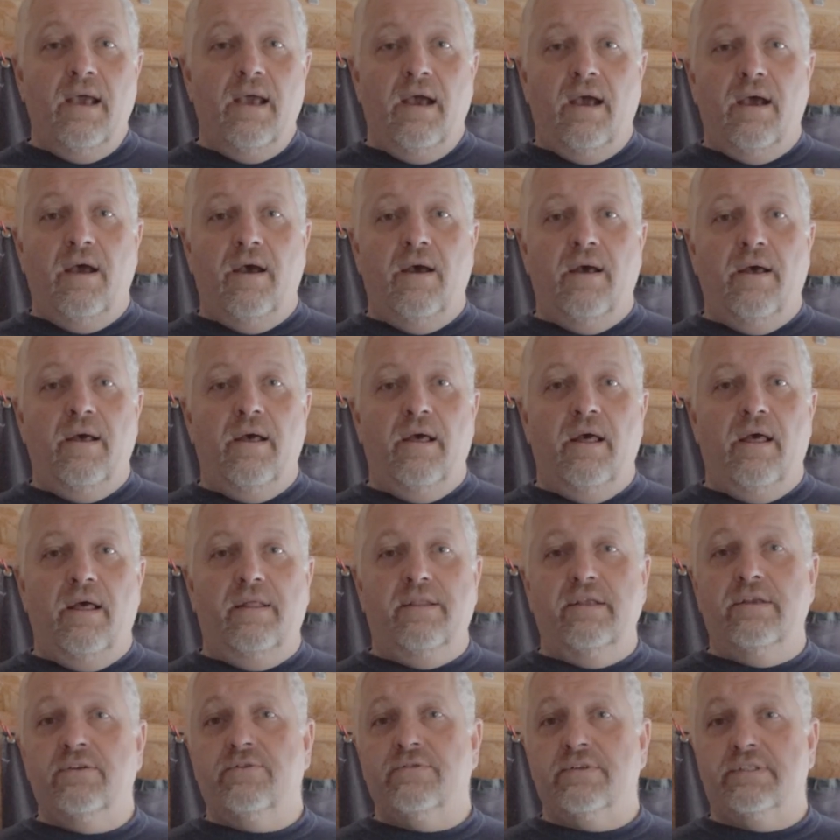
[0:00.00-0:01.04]

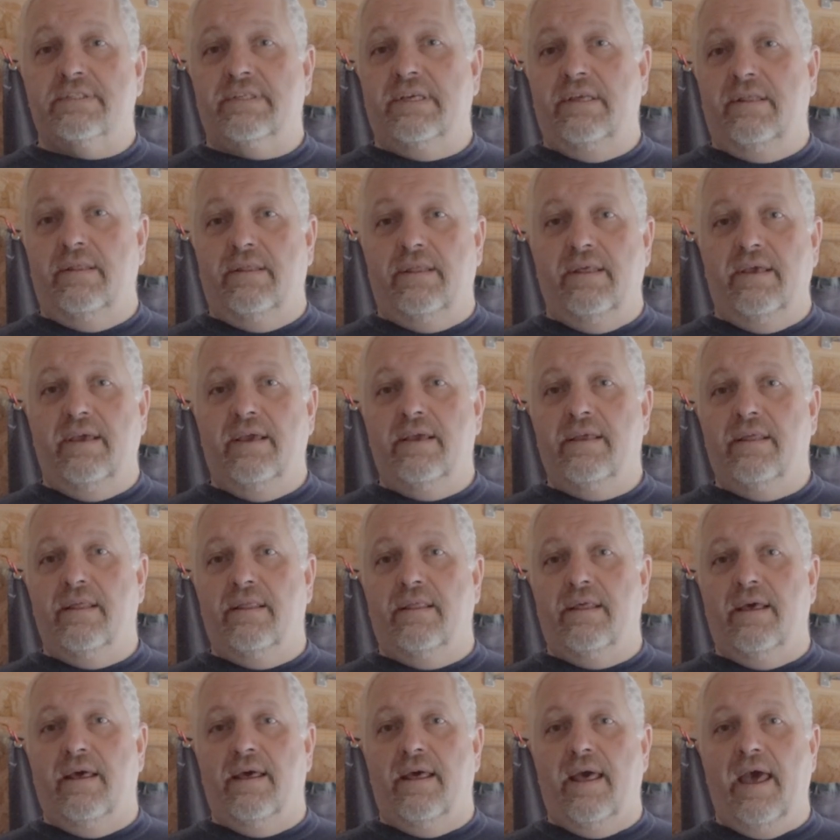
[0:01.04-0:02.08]
An interesting thing
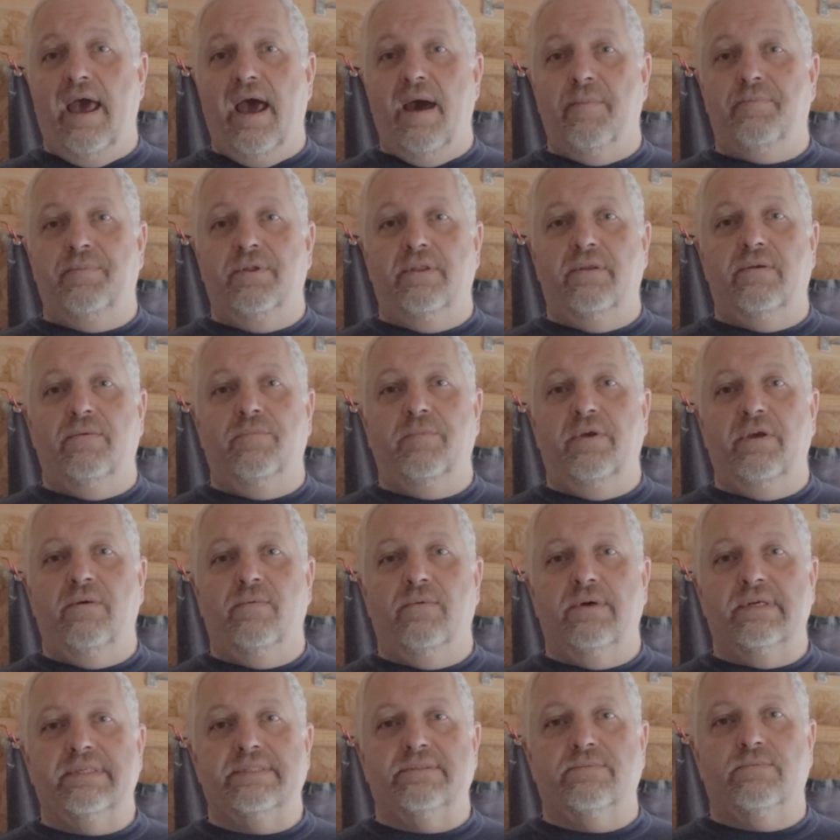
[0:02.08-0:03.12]
that happened to me
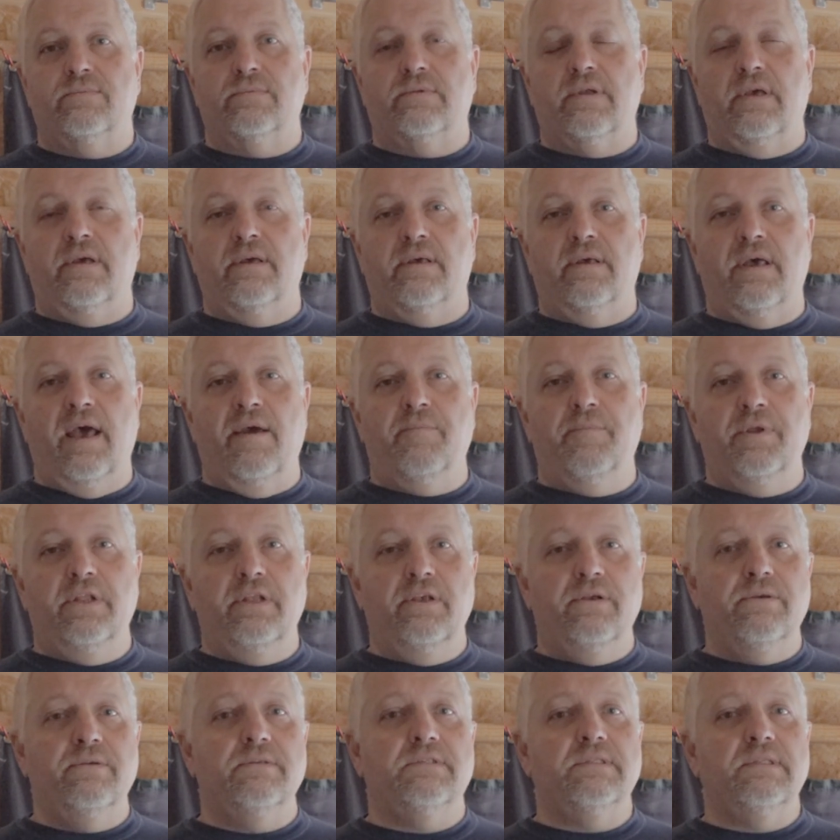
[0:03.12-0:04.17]
was I've
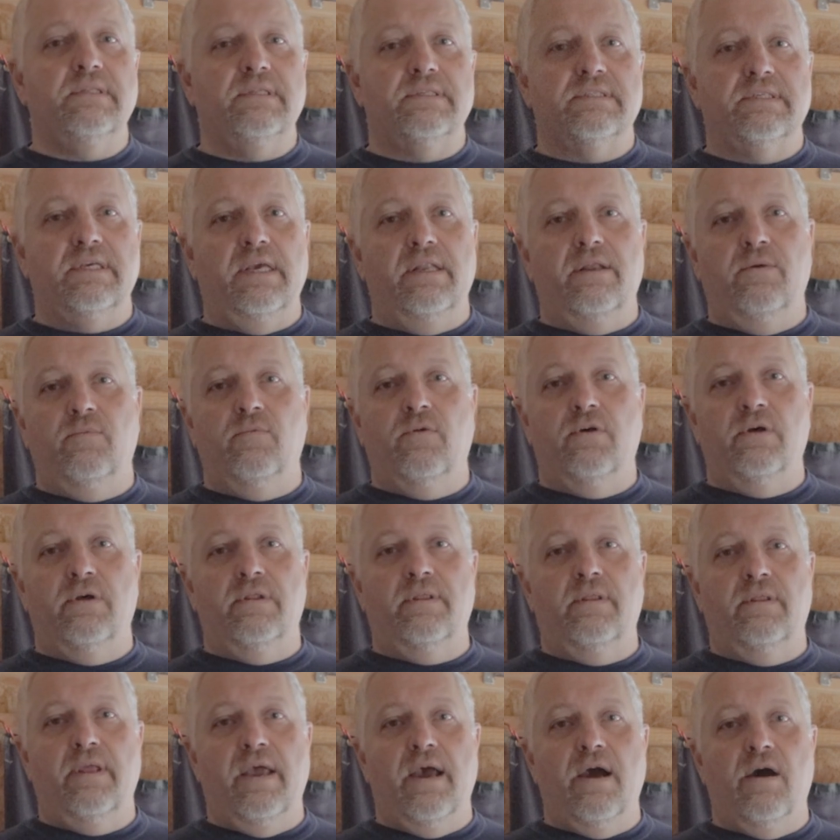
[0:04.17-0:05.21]
been using the
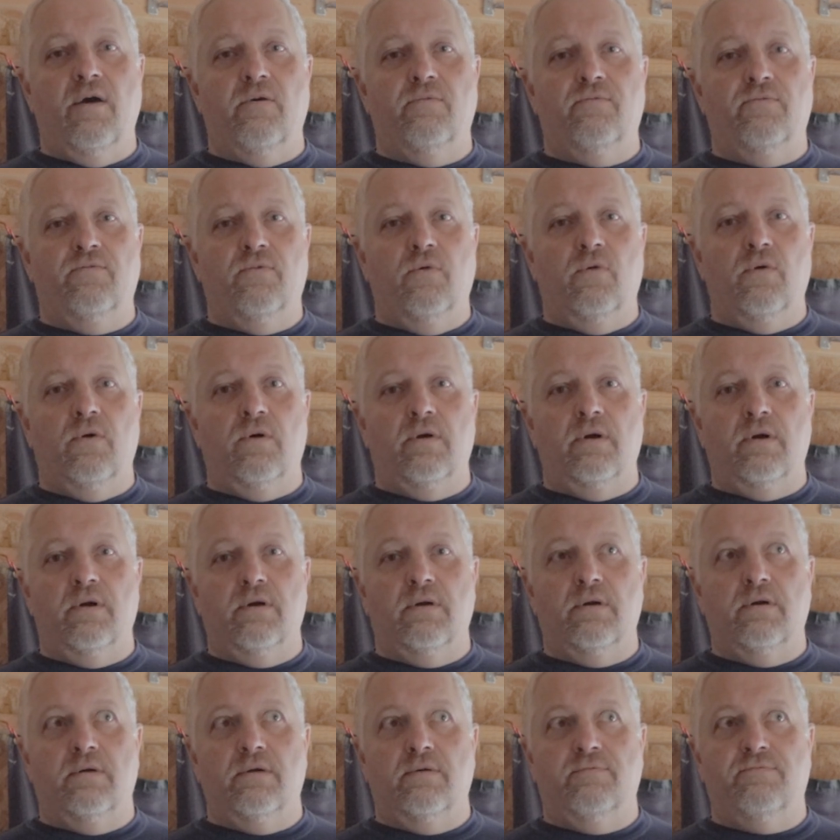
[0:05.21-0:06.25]
Z81 now
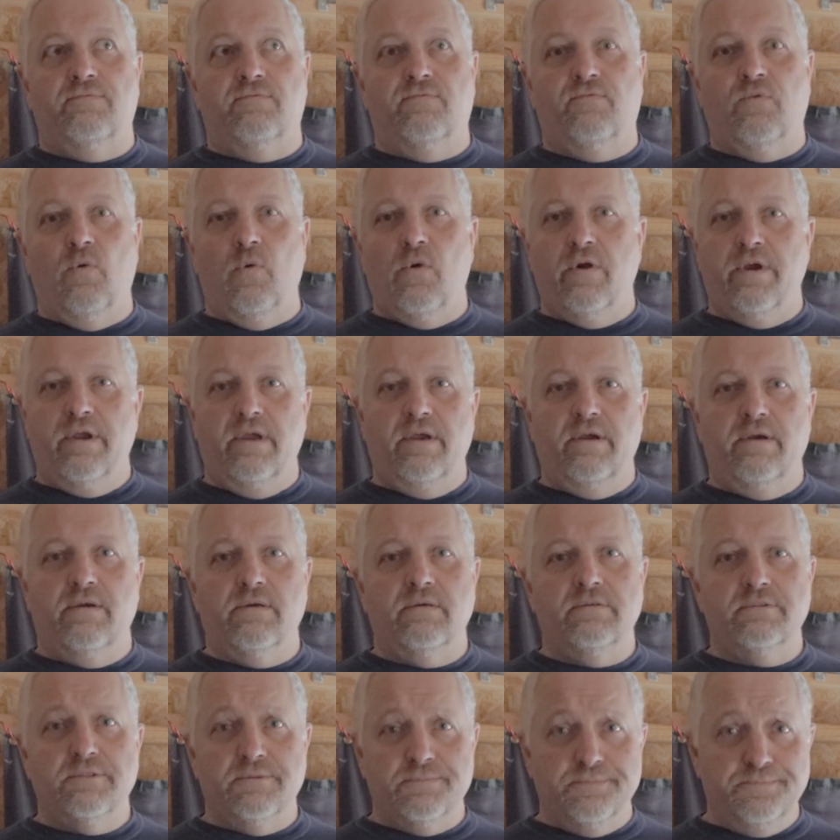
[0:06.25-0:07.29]
for 4
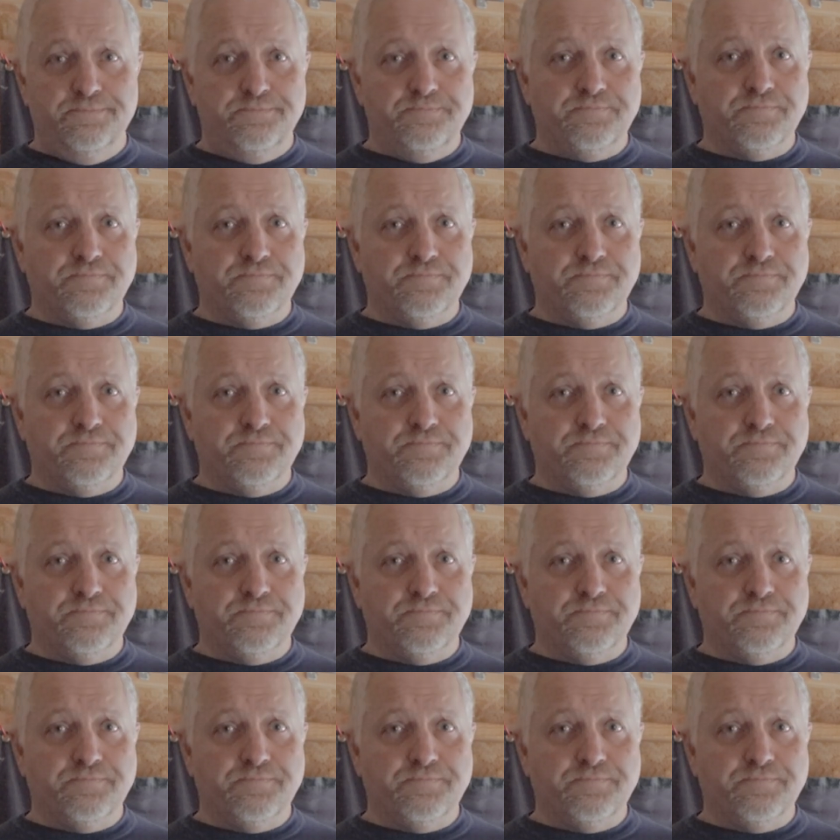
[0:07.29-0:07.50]
years,